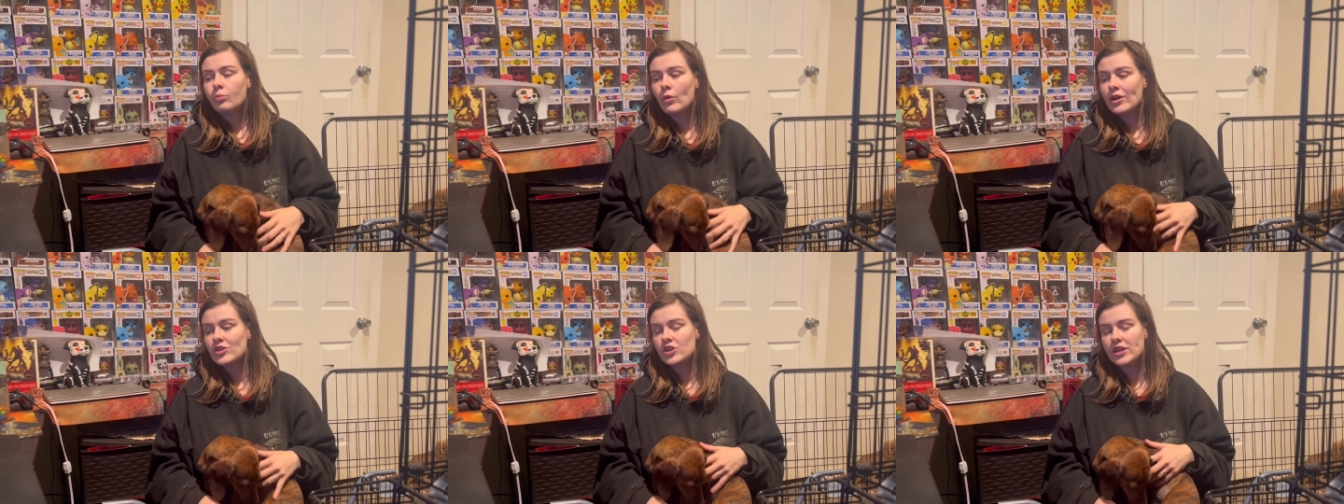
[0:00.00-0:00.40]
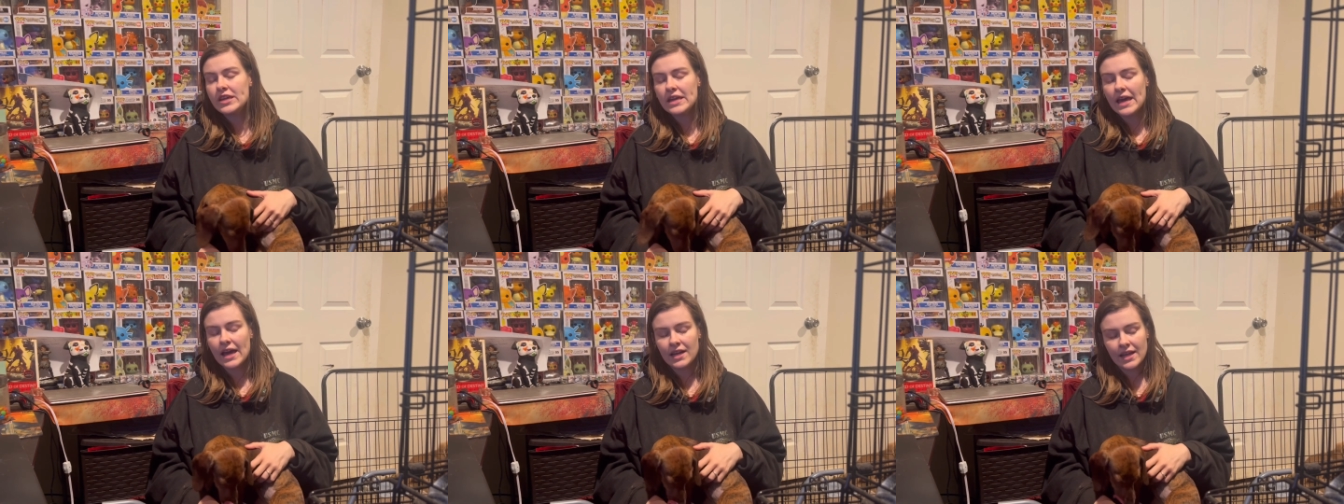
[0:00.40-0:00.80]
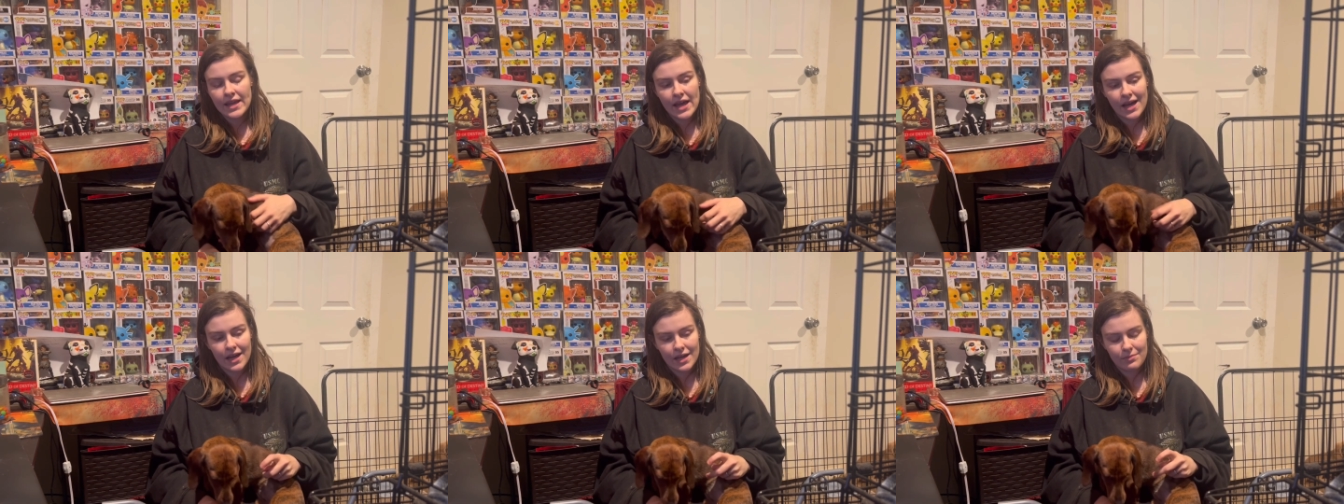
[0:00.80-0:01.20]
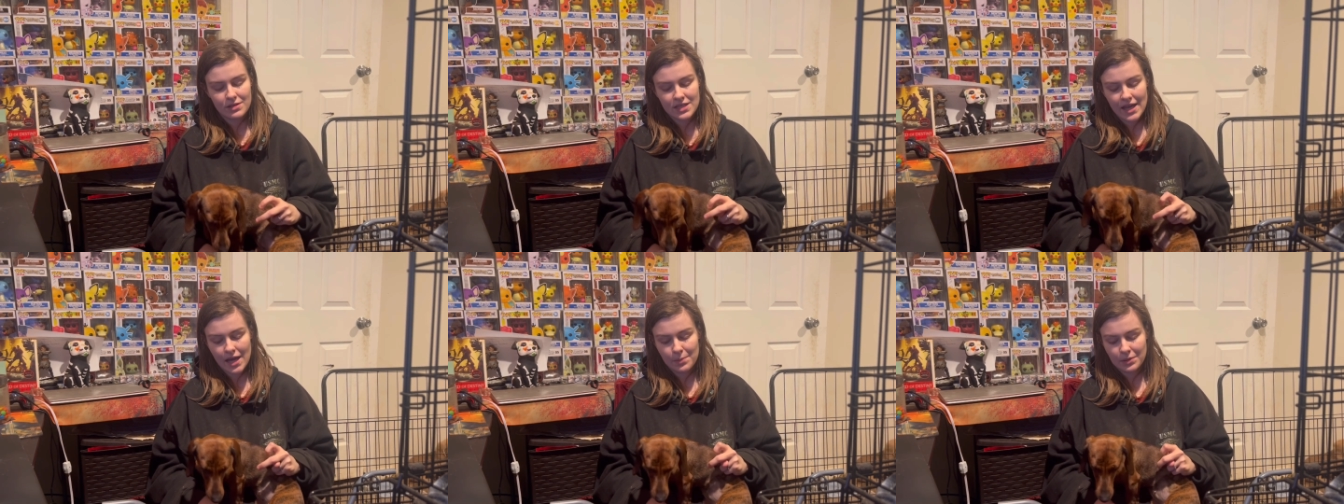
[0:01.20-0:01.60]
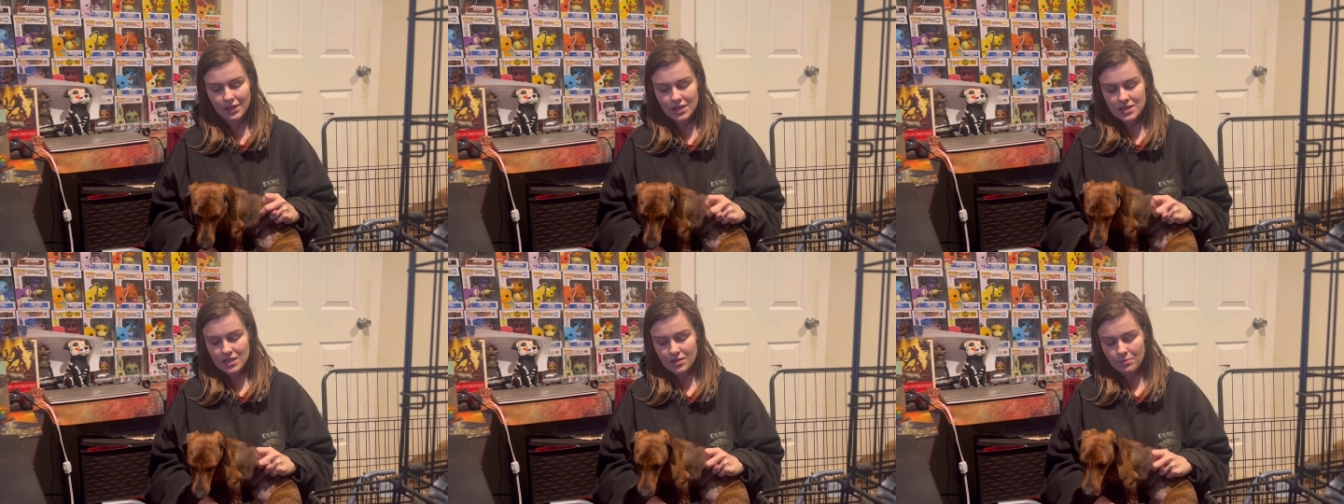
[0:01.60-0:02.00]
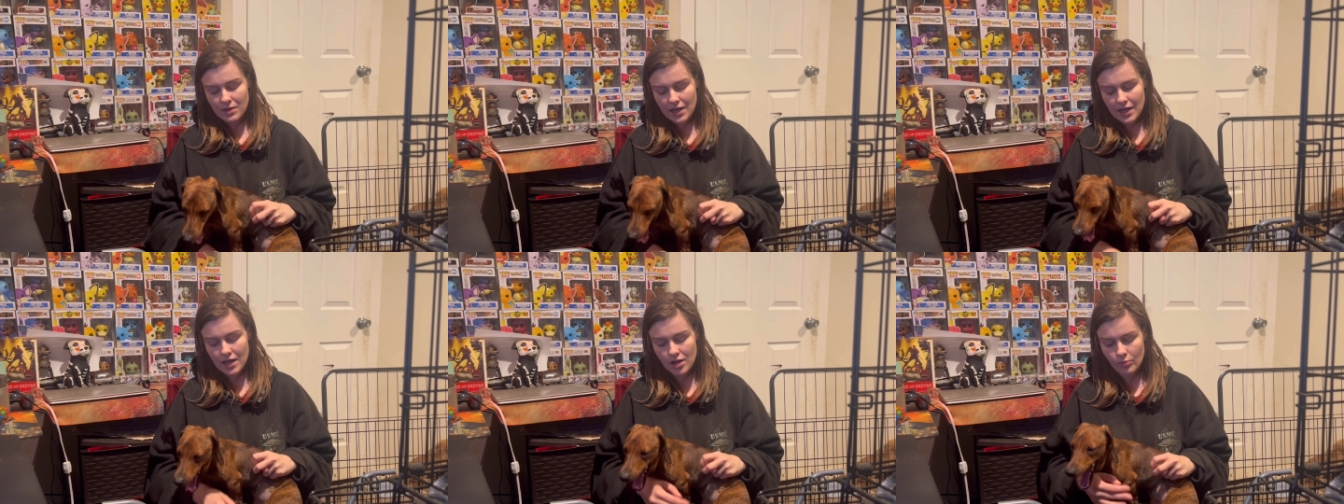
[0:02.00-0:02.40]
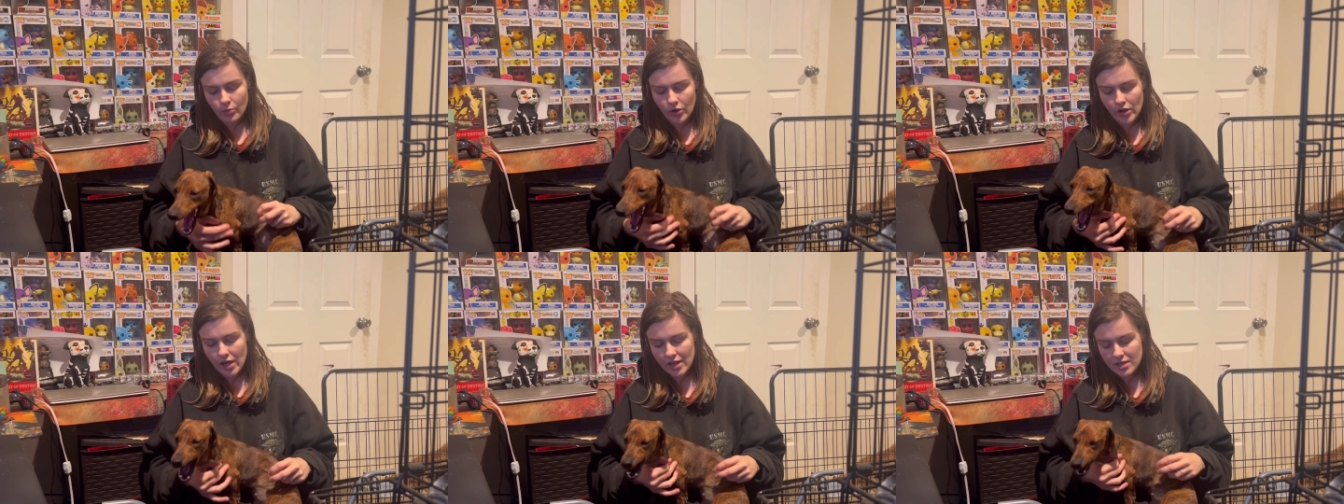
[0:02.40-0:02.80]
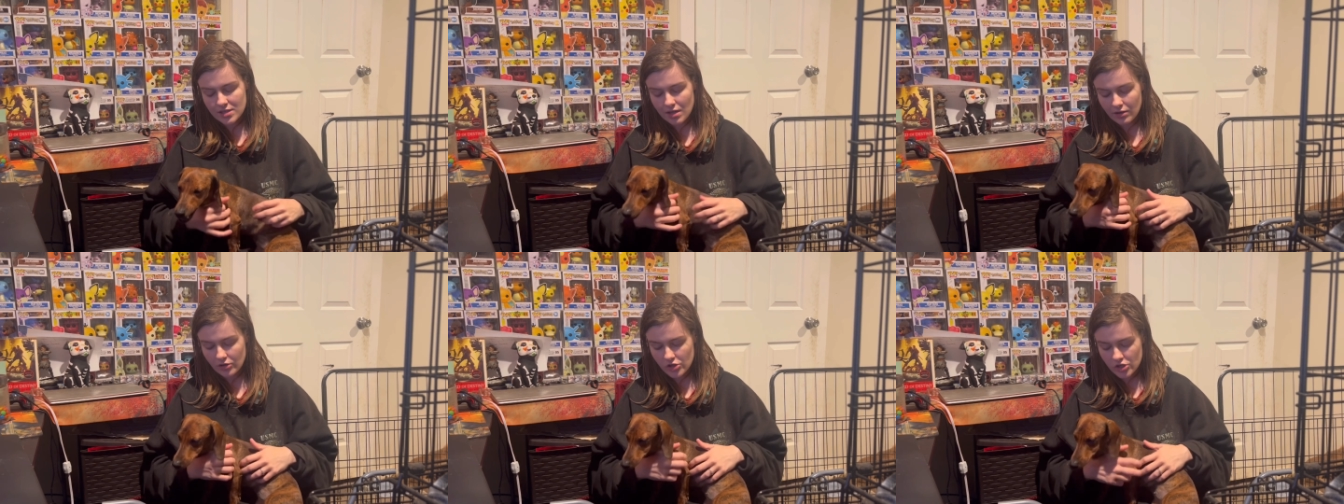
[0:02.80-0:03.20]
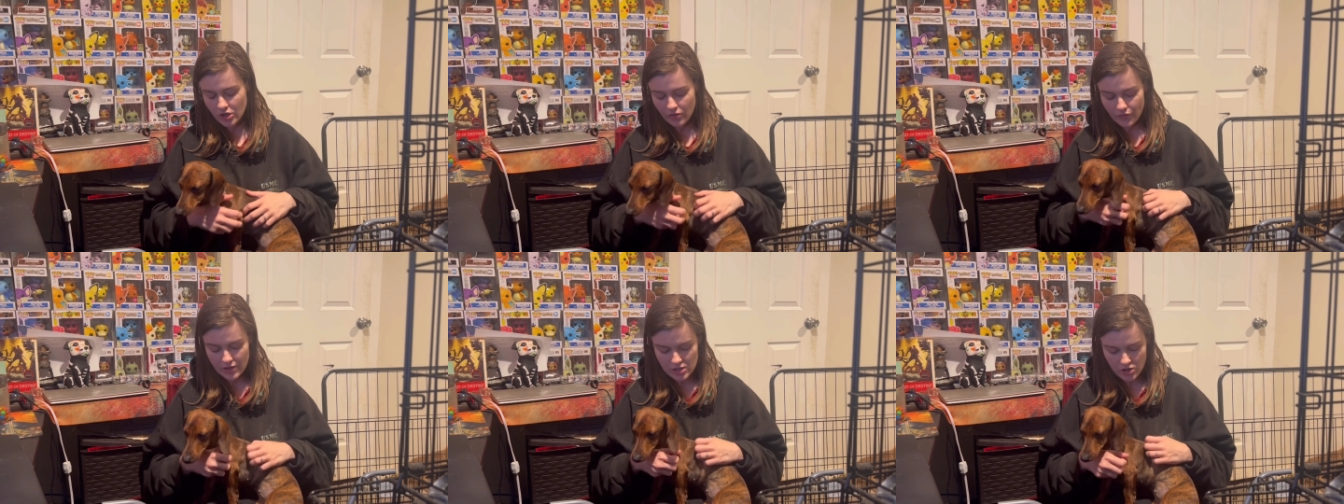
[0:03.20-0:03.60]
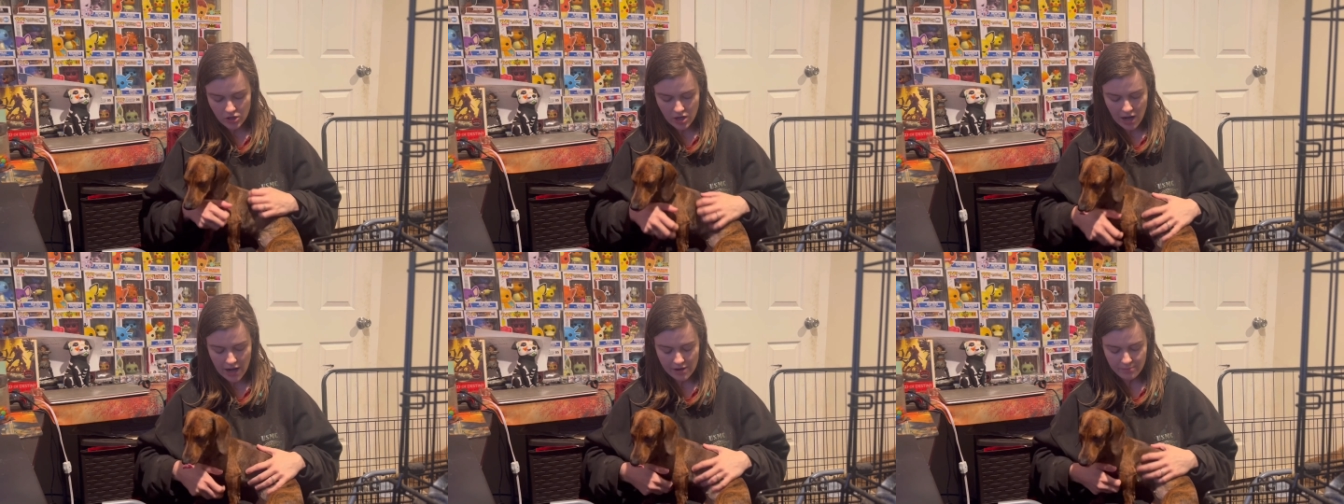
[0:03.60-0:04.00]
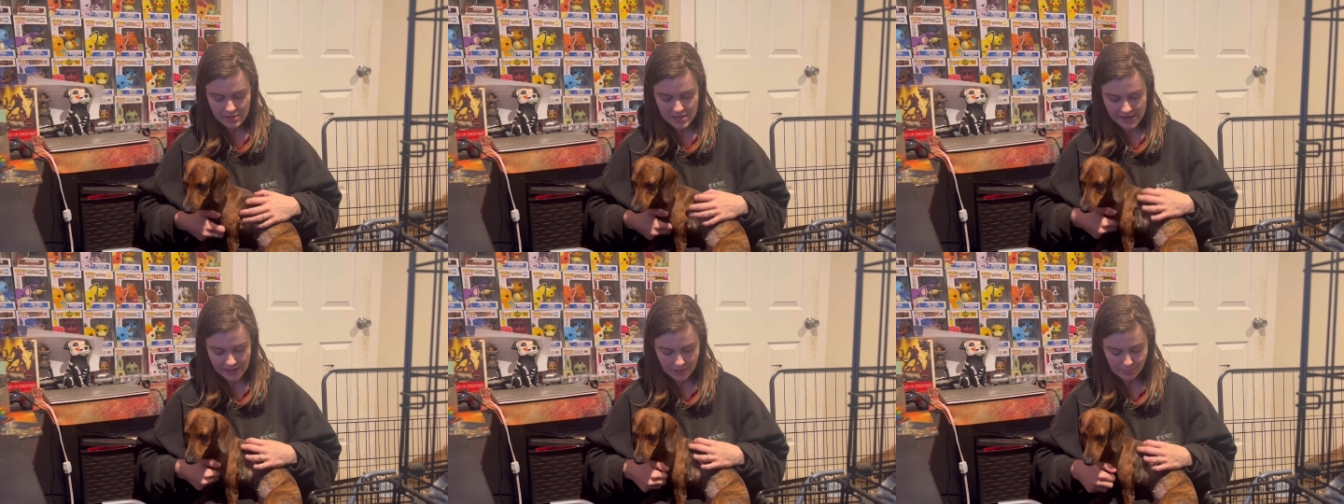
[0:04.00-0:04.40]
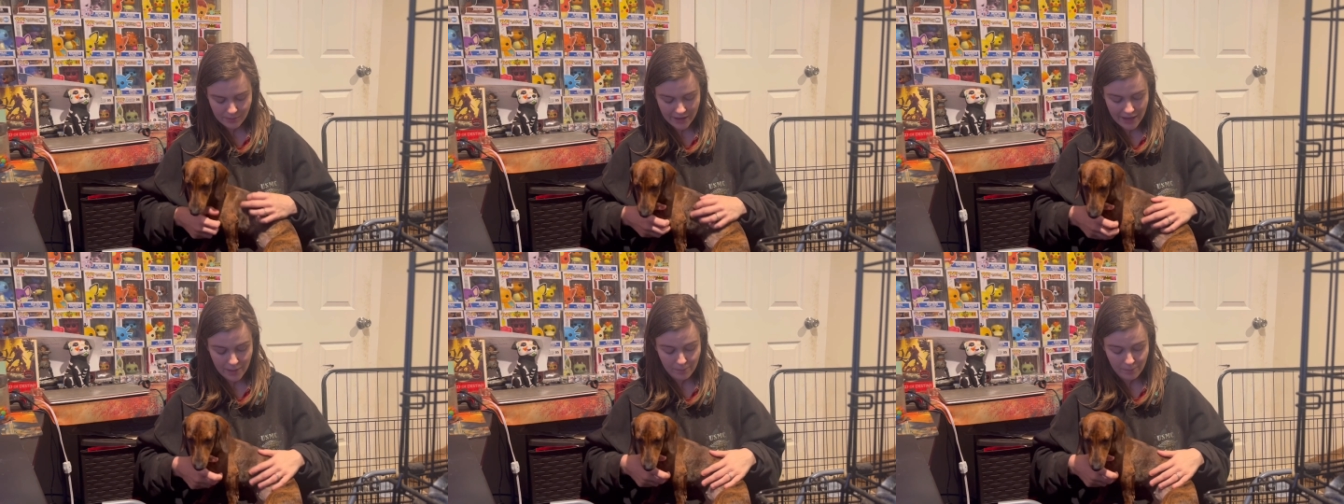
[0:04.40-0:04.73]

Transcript: which he had a high metabolism, and we're not entirely sure if it's her high, metal-